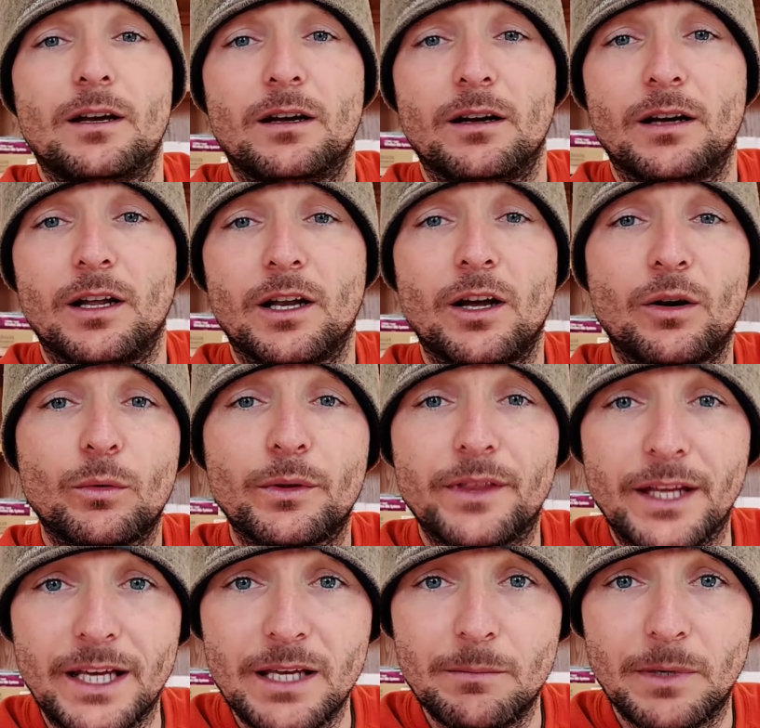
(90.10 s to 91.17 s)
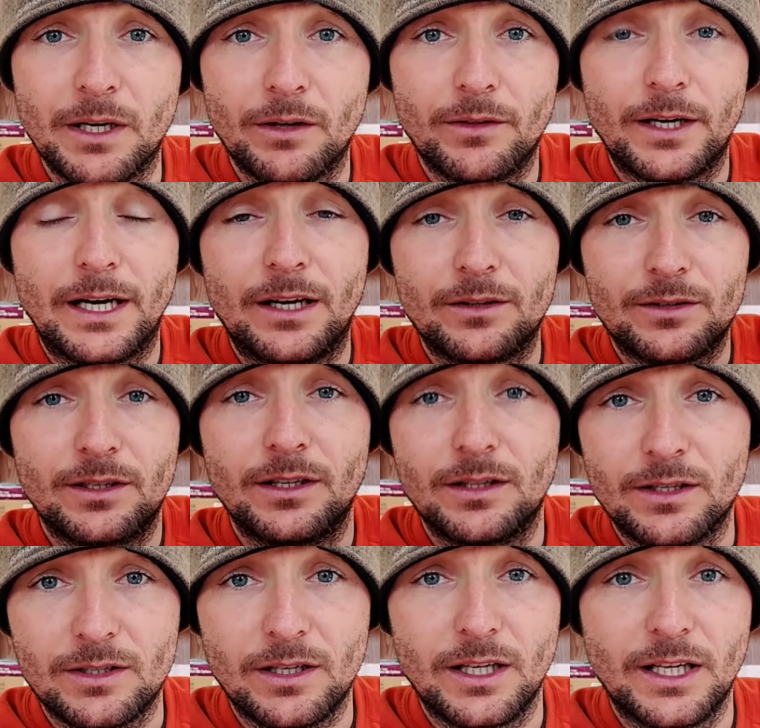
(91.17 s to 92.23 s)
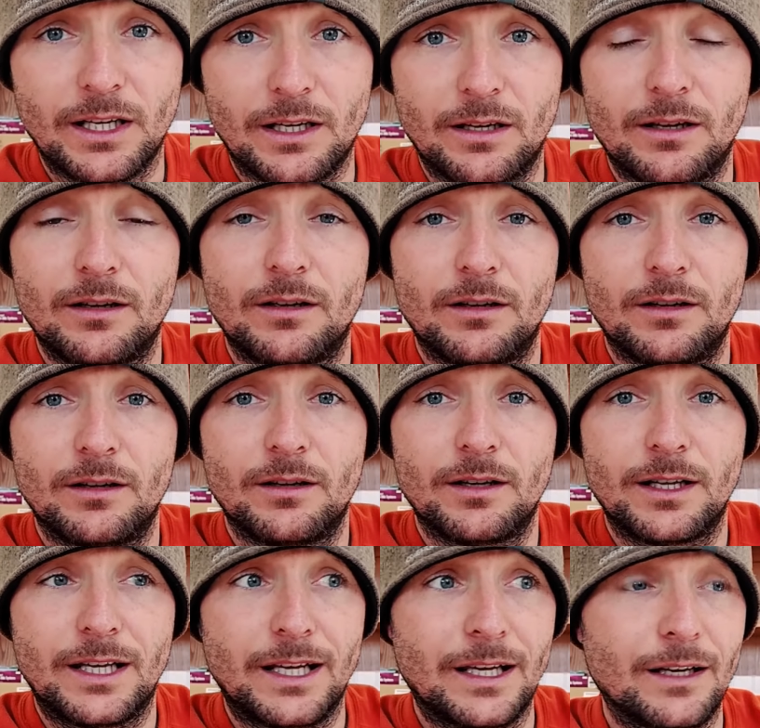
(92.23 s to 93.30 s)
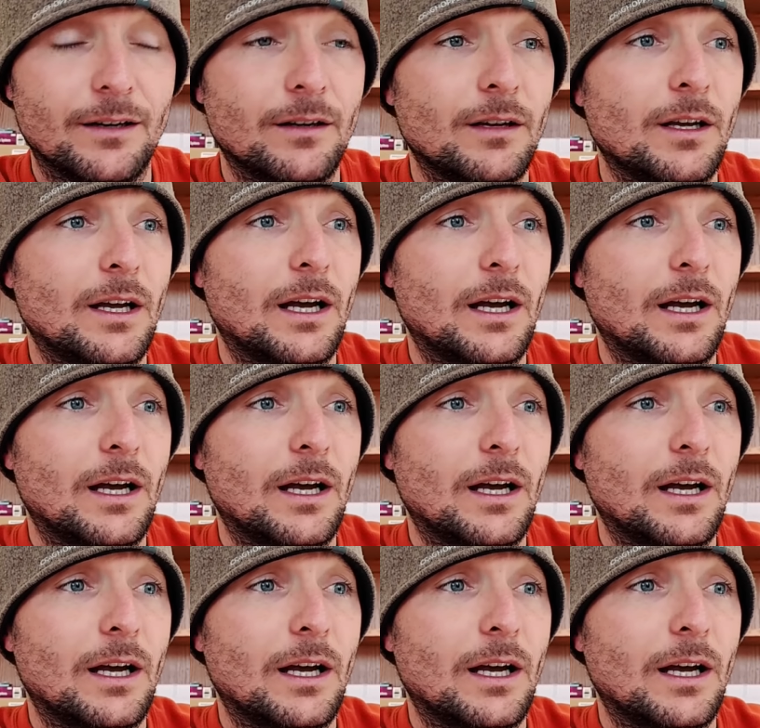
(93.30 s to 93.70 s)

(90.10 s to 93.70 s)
uh, along with the email that I'll send this link uh, in,